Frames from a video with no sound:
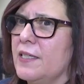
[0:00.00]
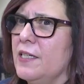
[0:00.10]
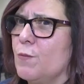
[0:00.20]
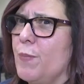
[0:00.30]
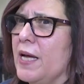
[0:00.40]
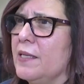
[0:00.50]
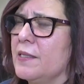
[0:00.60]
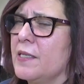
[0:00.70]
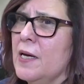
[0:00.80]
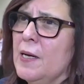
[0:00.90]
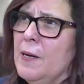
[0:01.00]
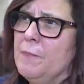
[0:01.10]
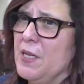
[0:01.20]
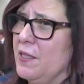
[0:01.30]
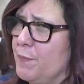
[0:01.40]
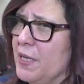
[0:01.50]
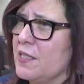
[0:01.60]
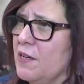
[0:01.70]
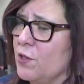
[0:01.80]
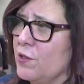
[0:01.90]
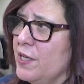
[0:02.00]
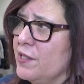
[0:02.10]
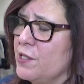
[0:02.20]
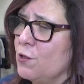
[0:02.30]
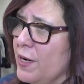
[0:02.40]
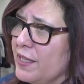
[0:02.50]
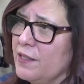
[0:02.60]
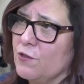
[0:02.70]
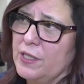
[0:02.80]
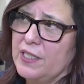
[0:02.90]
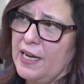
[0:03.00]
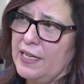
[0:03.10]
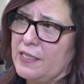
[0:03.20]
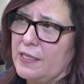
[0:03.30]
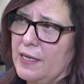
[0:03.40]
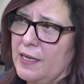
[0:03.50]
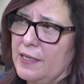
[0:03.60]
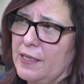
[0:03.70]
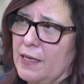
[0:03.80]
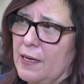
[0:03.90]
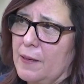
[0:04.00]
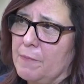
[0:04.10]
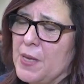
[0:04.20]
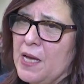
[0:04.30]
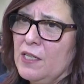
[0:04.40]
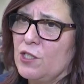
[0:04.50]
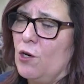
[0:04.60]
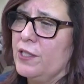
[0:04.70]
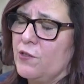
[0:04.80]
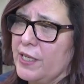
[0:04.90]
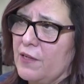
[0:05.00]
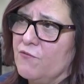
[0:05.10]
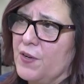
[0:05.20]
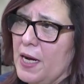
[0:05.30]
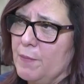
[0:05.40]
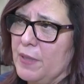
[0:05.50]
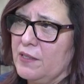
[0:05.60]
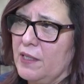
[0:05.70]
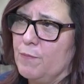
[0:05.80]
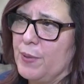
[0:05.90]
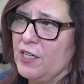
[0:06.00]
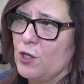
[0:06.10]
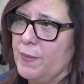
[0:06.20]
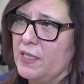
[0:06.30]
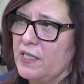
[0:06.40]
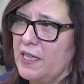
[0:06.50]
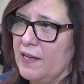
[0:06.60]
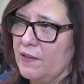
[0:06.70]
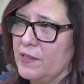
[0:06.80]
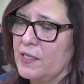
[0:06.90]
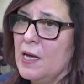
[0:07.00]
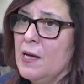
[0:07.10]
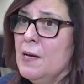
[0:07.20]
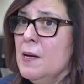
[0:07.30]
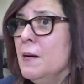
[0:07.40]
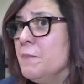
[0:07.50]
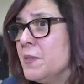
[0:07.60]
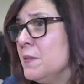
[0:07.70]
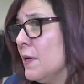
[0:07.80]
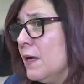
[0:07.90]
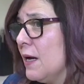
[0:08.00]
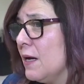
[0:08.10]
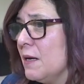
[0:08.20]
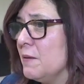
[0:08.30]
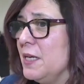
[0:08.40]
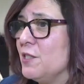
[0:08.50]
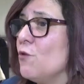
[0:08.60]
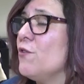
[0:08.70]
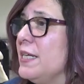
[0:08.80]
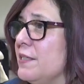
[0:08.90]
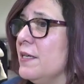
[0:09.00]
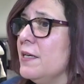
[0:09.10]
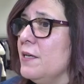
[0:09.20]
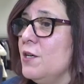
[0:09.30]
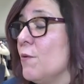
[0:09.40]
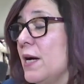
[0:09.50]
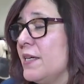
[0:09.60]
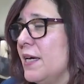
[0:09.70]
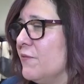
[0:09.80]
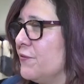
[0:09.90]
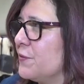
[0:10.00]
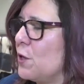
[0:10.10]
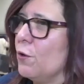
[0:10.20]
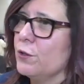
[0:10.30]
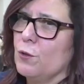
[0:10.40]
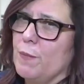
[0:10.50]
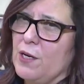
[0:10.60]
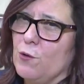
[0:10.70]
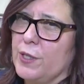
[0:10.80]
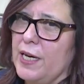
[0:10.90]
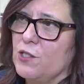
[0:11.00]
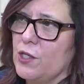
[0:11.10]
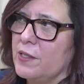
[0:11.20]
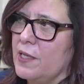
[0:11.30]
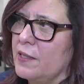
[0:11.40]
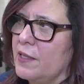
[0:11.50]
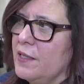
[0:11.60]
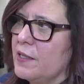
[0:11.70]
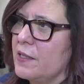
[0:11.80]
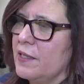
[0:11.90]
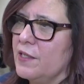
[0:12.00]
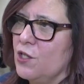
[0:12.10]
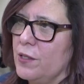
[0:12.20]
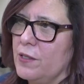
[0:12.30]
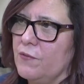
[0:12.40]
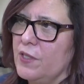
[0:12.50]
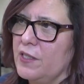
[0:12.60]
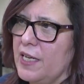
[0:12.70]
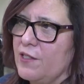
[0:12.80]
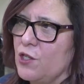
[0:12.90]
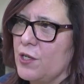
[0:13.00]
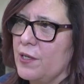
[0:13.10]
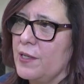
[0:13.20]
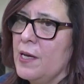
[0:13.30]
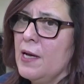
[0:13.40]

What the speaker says: he spent in the past several years 300 days in solitary confinement in punishment cells is already, I have called on many occasions that his conditions of detention